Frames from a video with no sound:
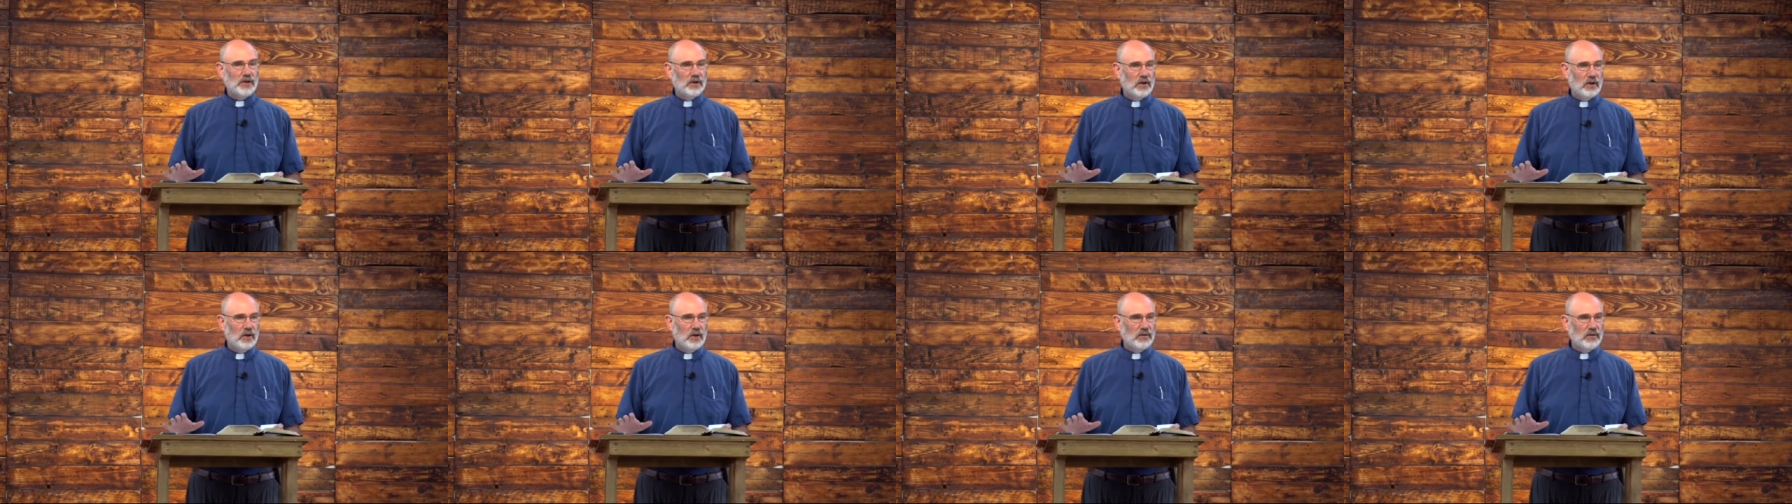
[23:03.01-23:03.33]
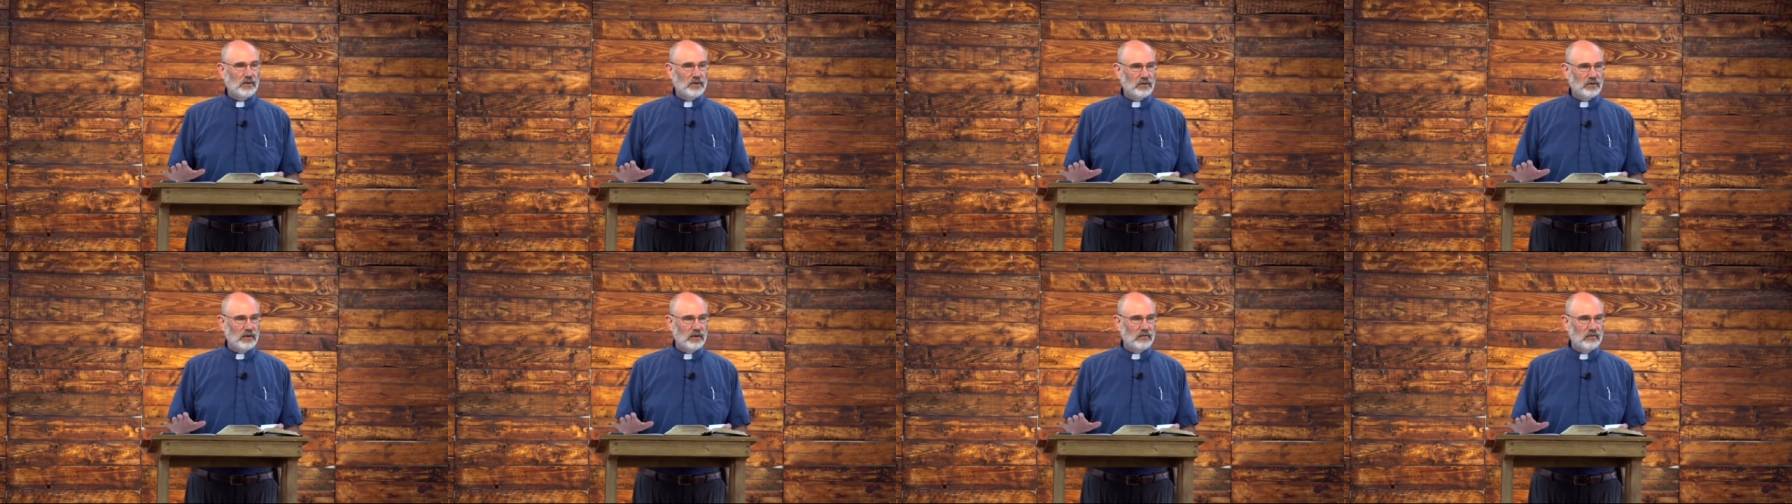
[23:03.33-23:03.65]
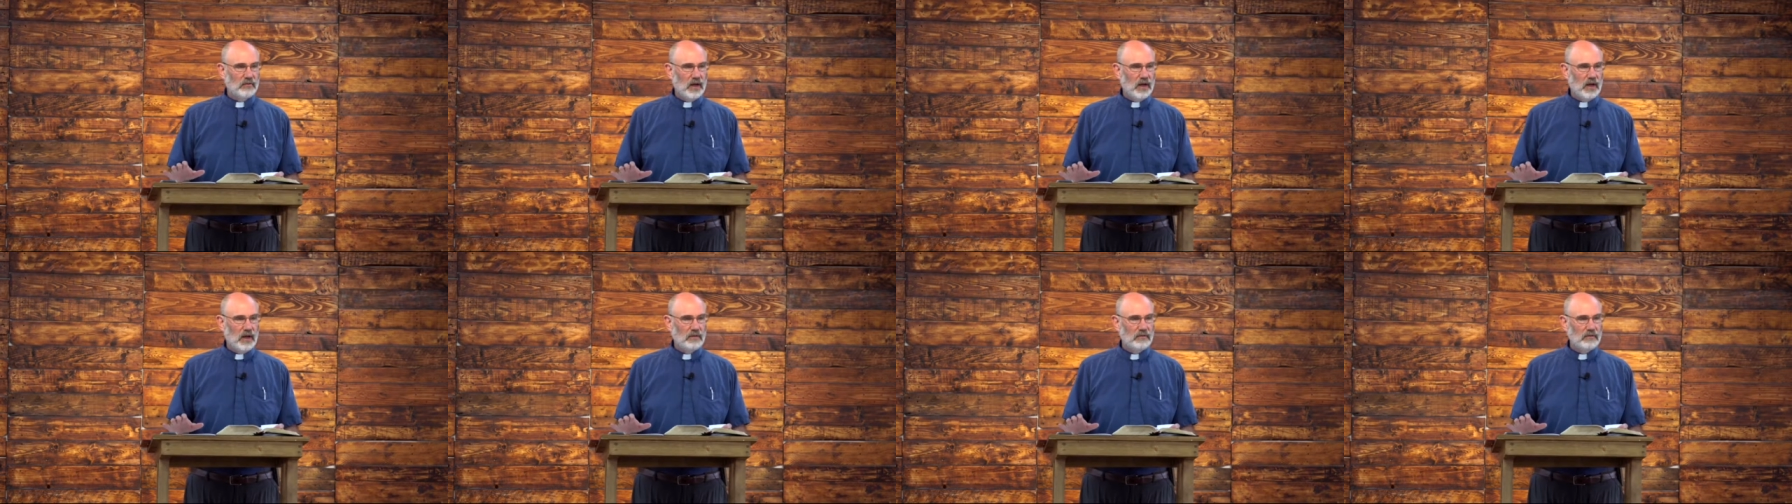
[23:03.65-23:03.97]
on the tree of
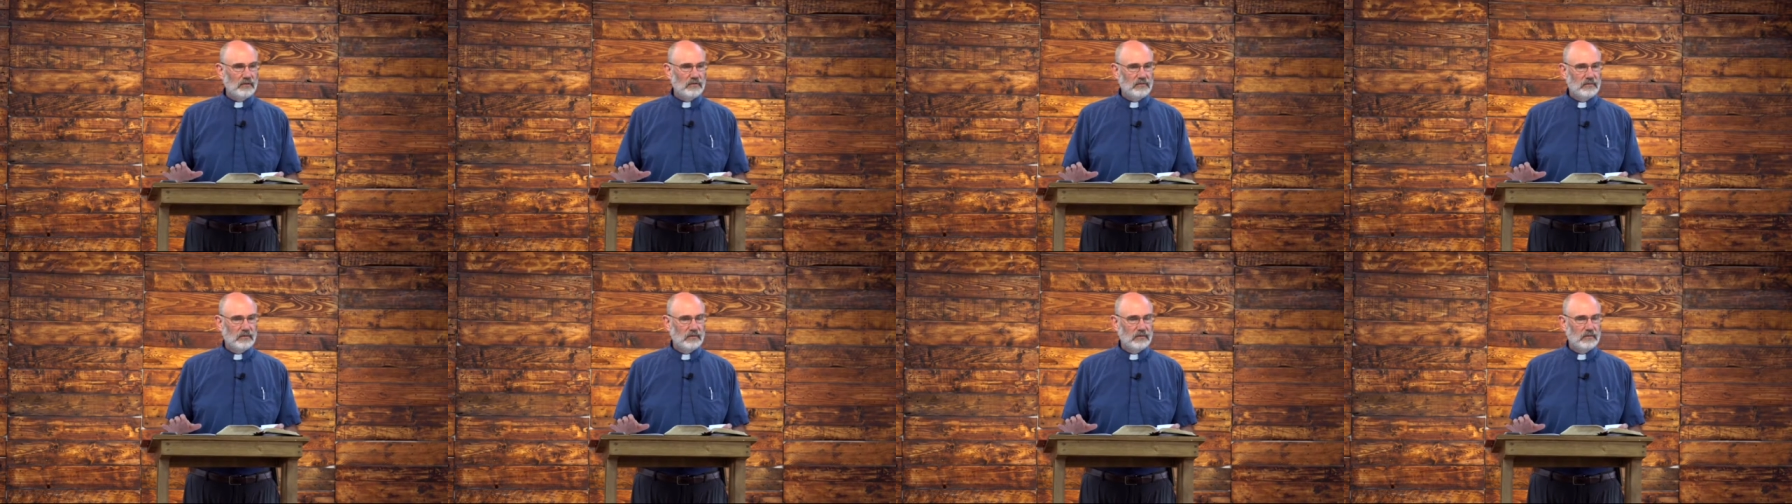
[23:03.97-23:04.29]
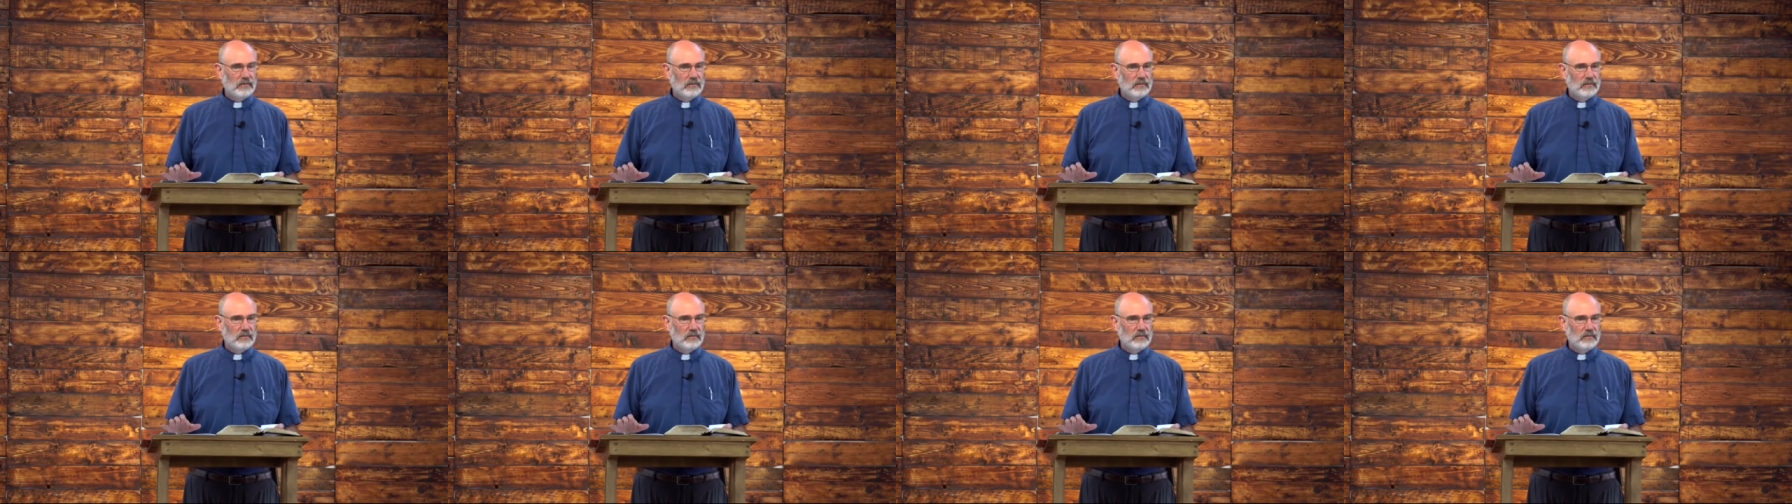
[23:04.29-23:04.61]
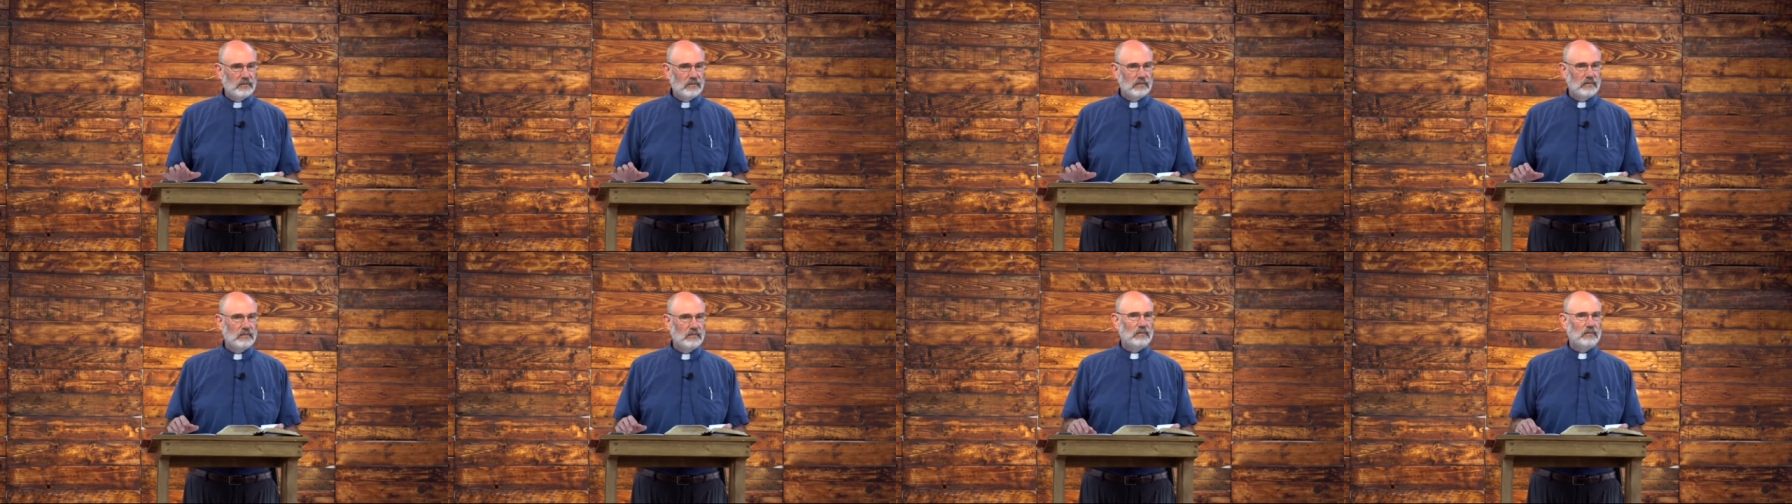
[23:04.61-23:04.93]
life.
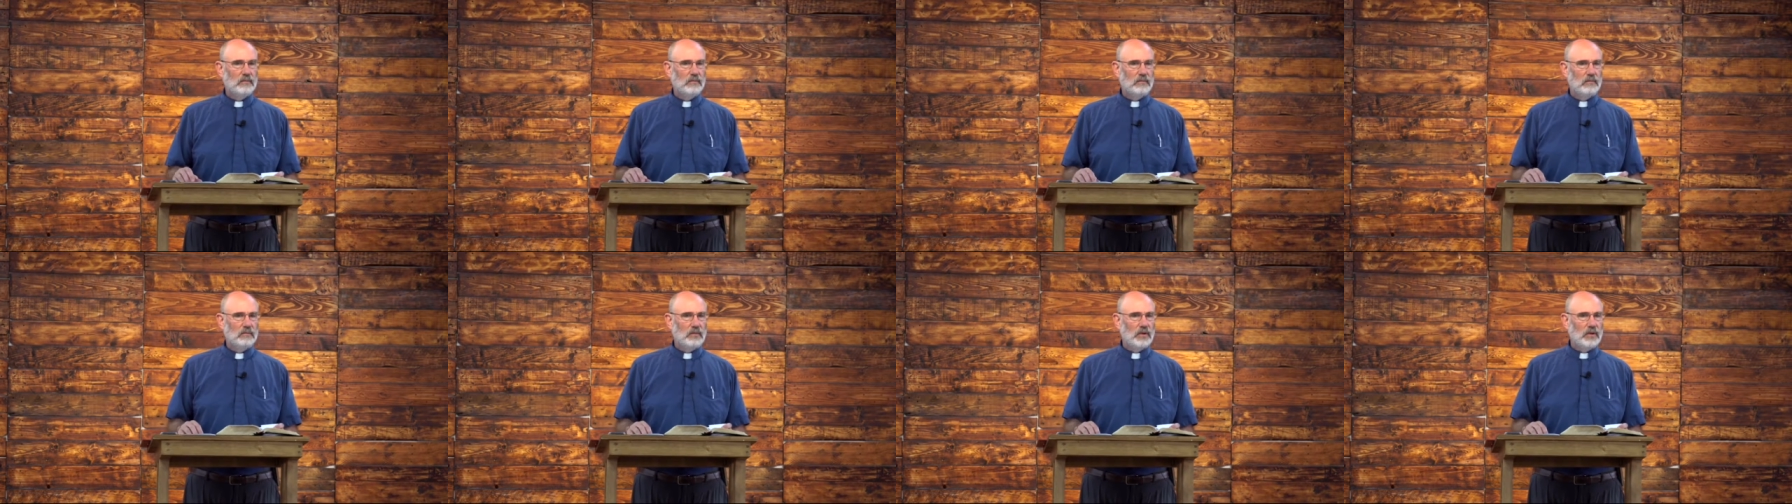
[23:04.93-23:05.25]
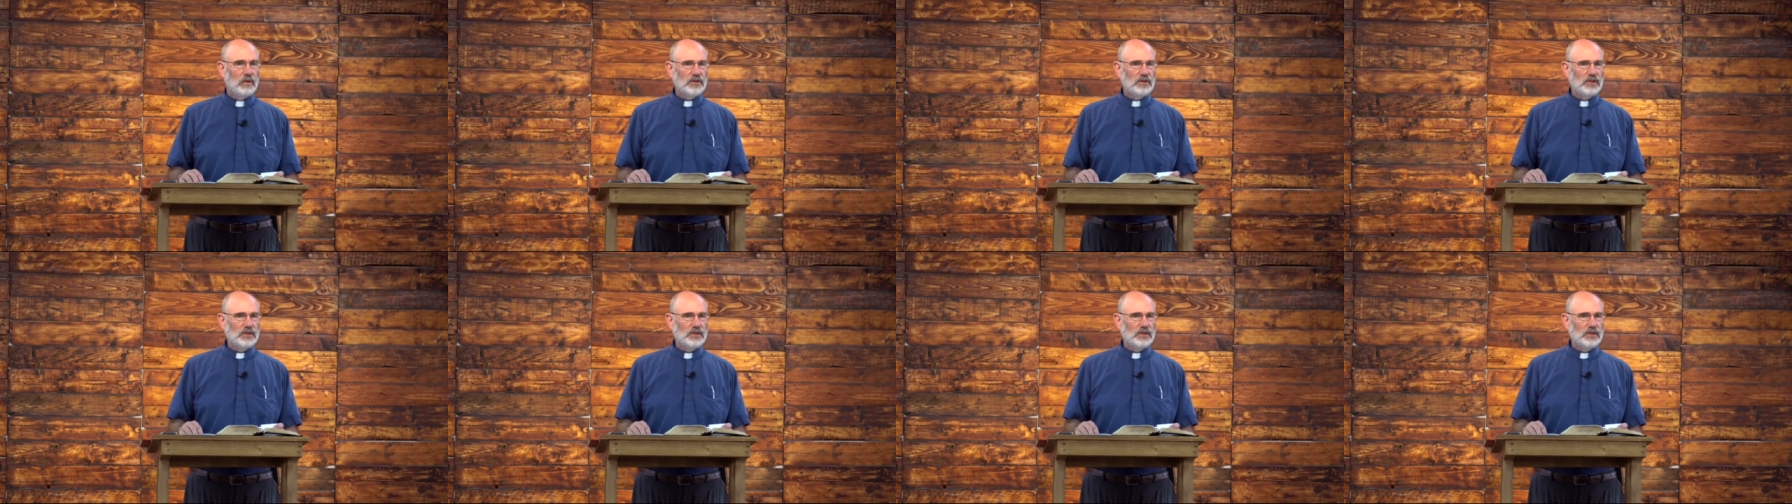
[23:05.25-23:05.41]
You'll